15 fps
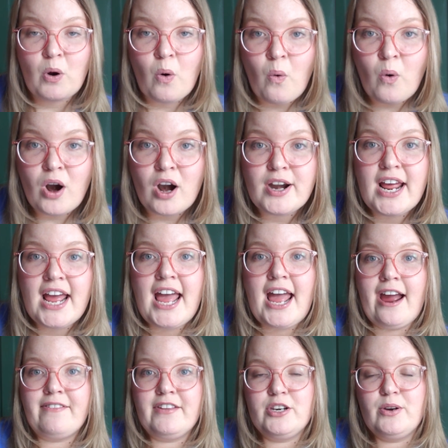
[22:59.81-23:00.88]
corn,
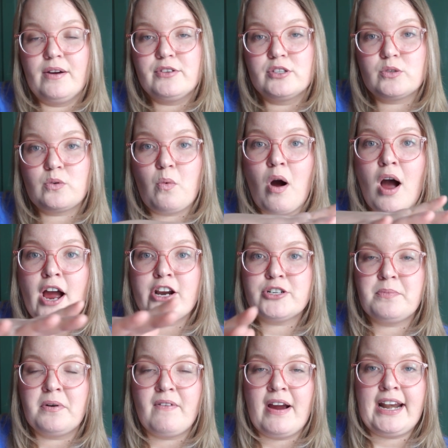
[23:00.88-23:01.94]
and then you have
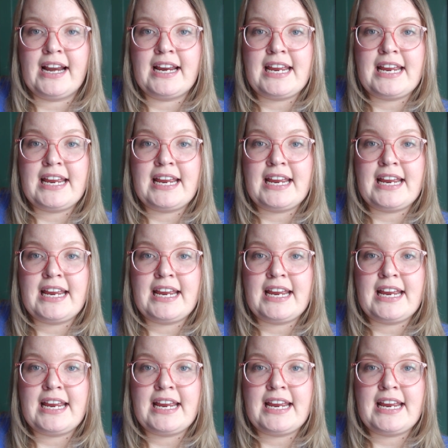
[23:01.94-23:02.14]
squash providing a